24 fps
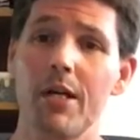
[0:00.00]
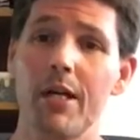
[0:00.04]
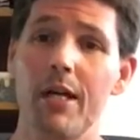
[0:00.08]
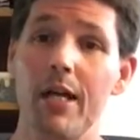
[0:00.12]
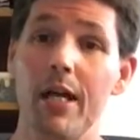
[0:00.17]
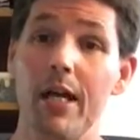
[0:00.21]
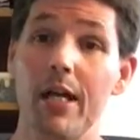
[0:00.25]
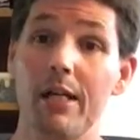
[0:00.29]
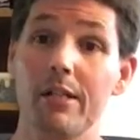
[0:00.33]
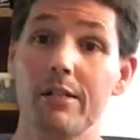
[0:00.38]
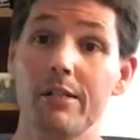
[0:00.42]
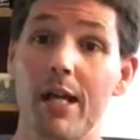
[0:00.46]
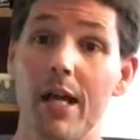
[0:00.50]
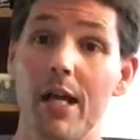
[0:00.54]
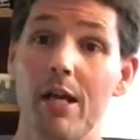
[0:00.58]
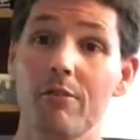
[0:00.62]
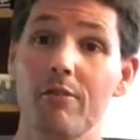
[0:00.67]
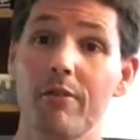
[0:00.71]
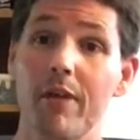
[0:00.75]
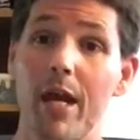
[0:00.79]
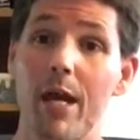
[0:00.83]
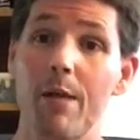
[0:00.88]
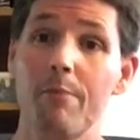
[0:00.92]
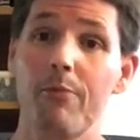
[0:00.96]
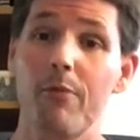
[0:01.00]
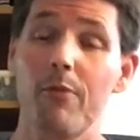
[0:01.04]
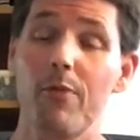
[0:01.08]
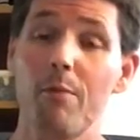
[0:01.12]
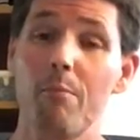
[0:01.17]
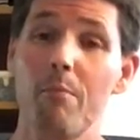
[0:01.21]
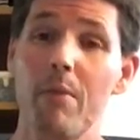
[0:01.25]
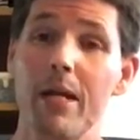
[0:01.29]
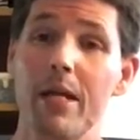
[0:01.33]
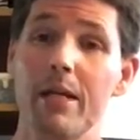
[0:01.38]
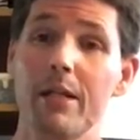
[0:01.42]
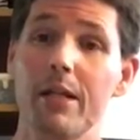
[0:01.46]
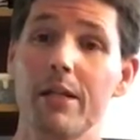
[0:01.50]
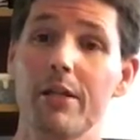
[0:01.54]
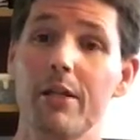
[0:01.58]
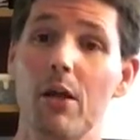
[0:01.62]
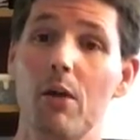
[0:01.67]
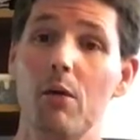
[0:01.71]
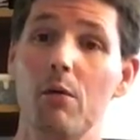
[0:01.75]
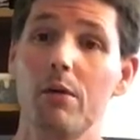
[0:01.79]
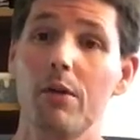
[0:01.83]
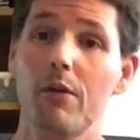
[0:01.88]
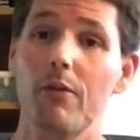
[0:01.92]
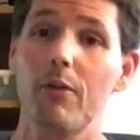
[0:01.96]
and it's now time for the men to
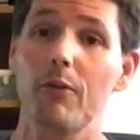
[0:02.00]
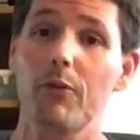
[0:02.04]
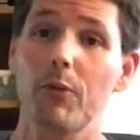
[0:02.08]
go to the